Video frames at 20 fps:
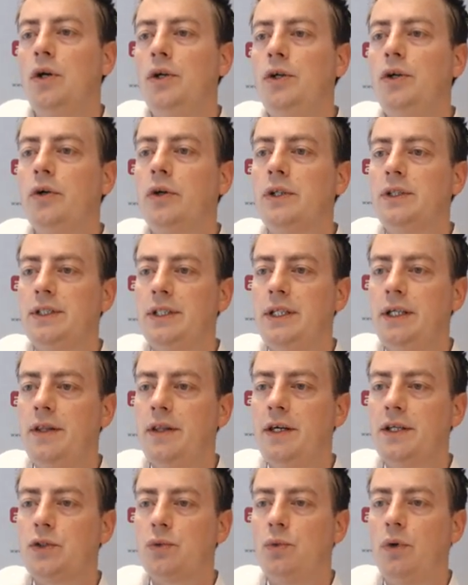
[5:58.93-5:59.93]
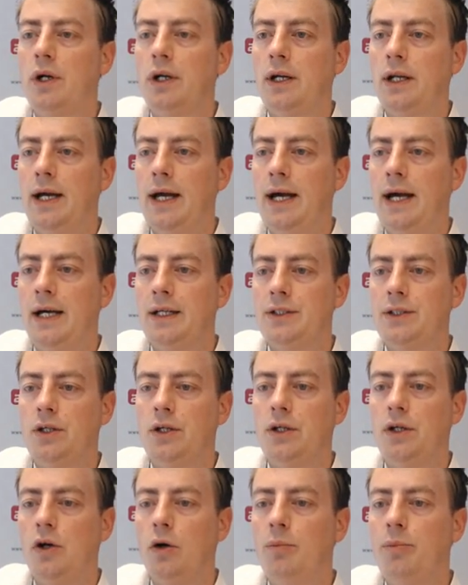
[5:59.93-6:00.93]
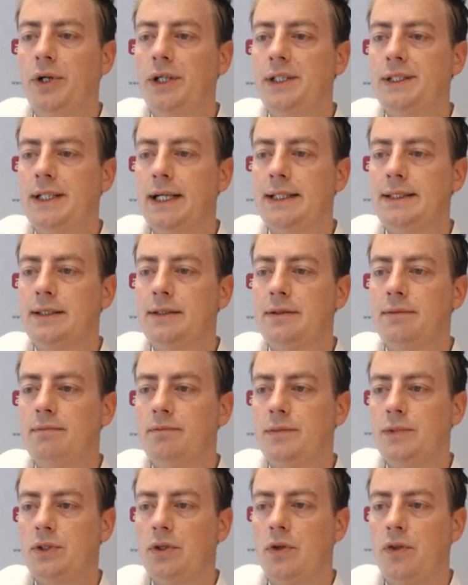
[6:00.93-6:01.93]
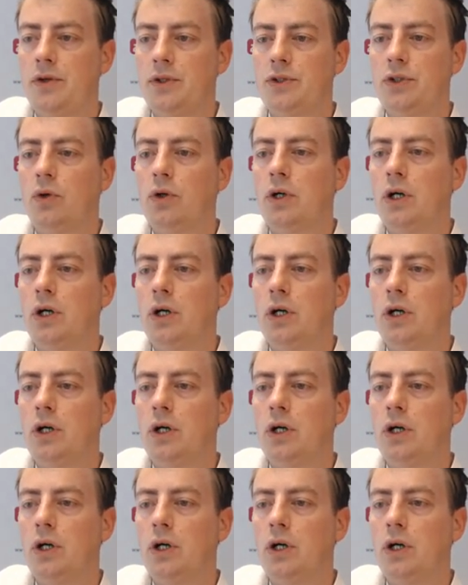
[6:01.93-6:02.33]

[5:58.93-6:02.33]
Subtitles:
you can see this one has no presets, so there's no